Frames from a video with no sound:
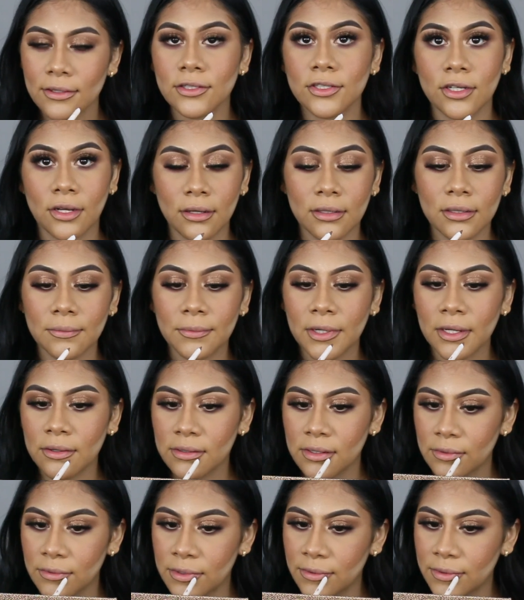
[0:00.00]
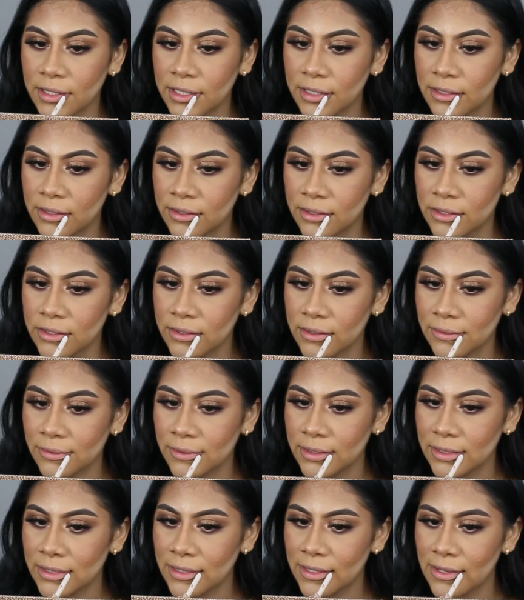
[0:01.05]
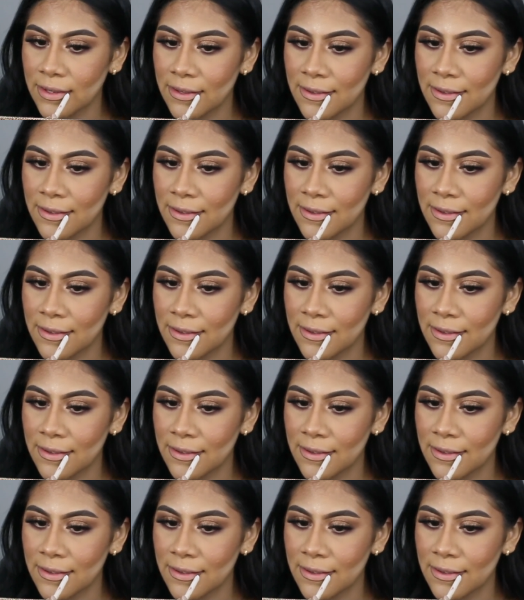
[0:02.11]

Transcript: chocolate brown with red undertones.